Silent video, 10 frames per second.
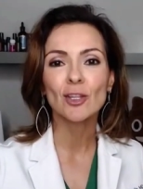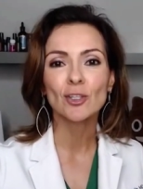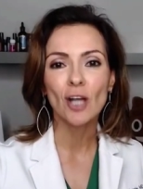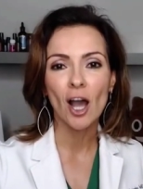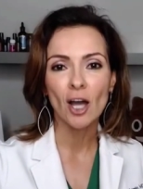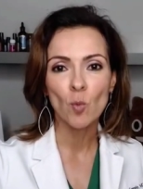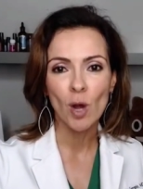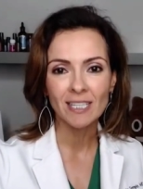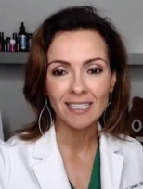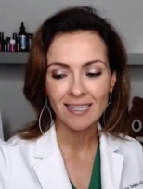other
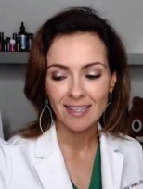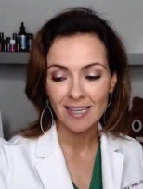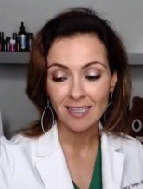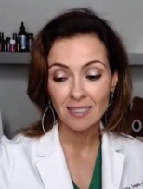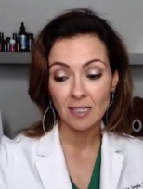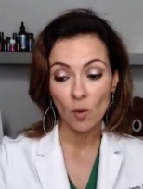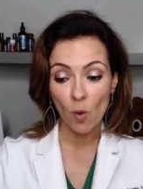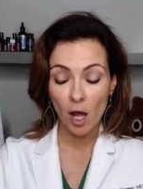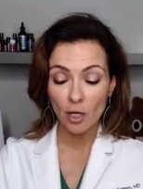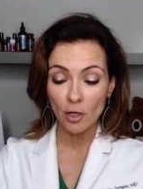unwanted things in the
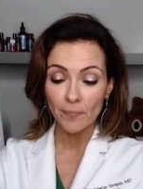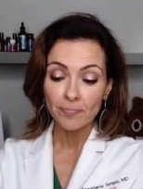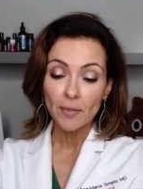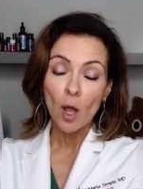water